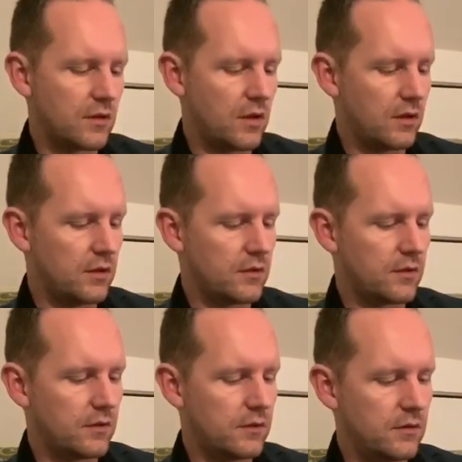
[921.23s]

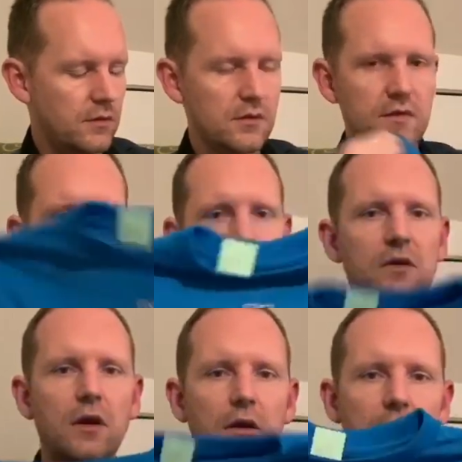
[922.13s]
dollars. Six
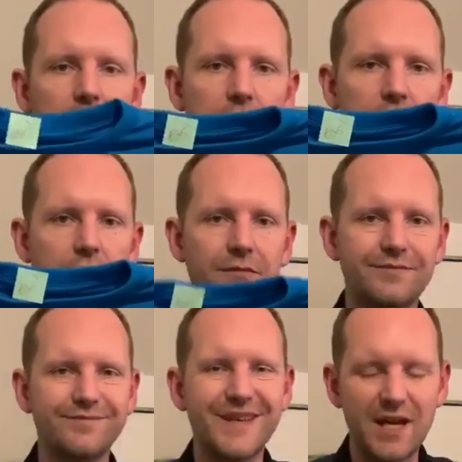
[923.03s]
dollars.
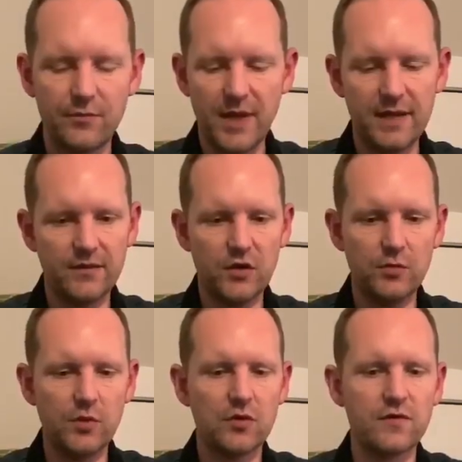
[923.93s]
Might have paid too
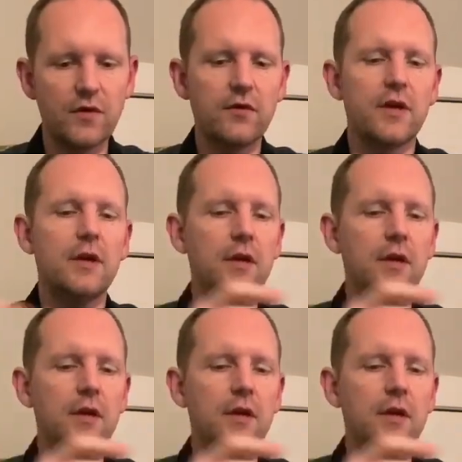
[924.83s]
much for it.